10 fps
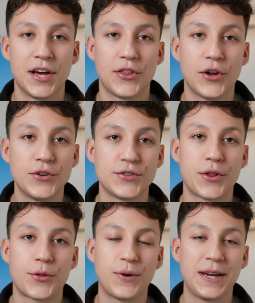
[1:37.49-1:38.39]
Those are the
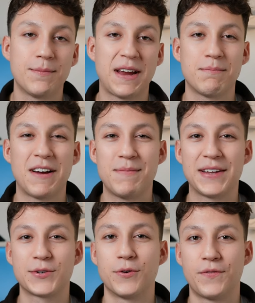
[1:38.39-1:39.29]
three main
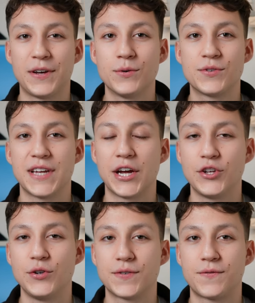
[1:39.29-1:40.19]
mathematical fields that are
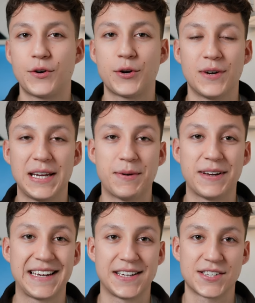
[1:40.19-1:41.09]
used frequently by
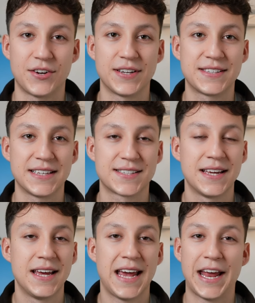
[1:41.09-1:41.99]
data scientists
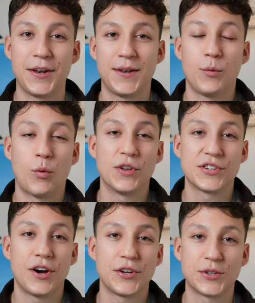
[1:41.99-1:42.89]
and the ones
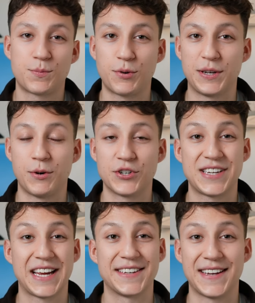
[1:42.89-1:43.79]
I use pretty much
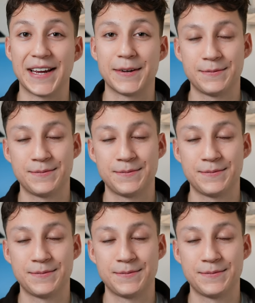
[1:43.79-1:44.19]
day to day.